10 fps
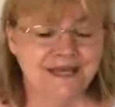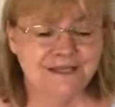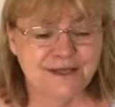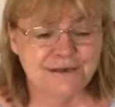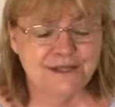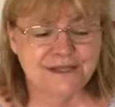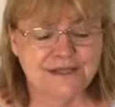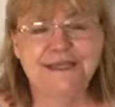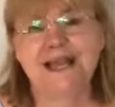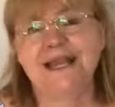So
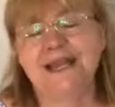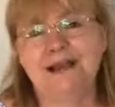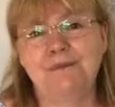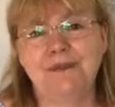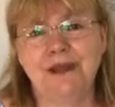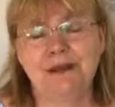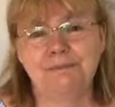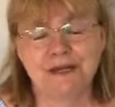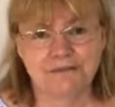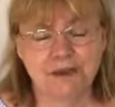today,
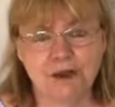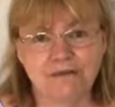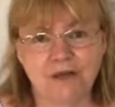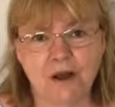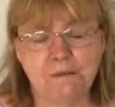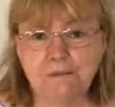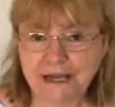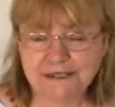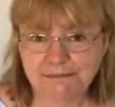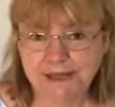as part of our
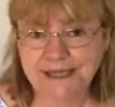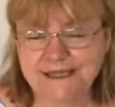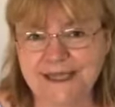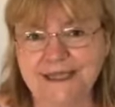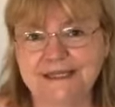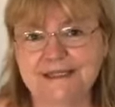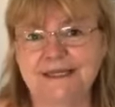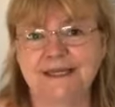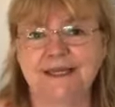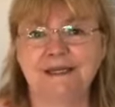Back to Basics